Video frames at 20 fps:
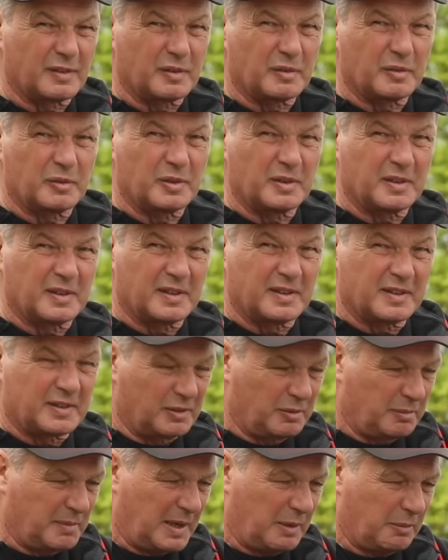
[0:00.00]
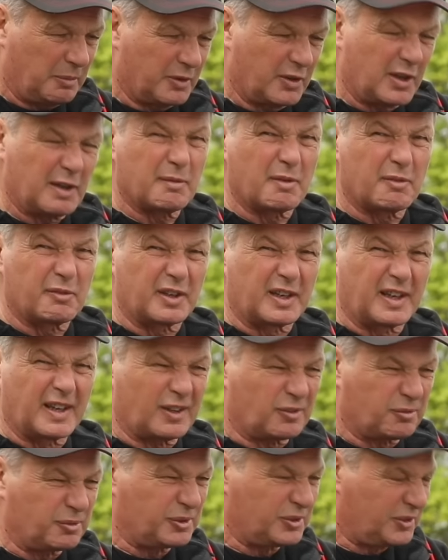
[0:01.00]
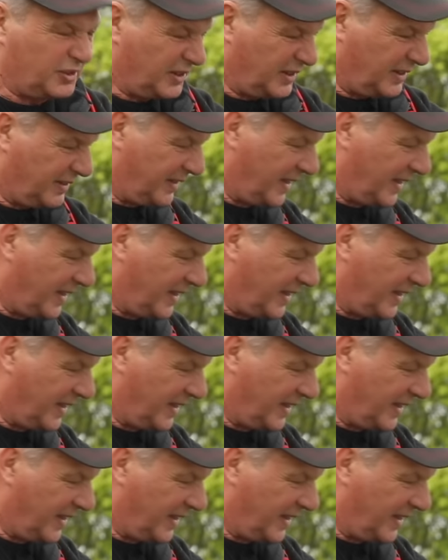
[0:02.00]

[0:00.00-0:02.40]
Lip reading: You don't mind one of them every cast, would you?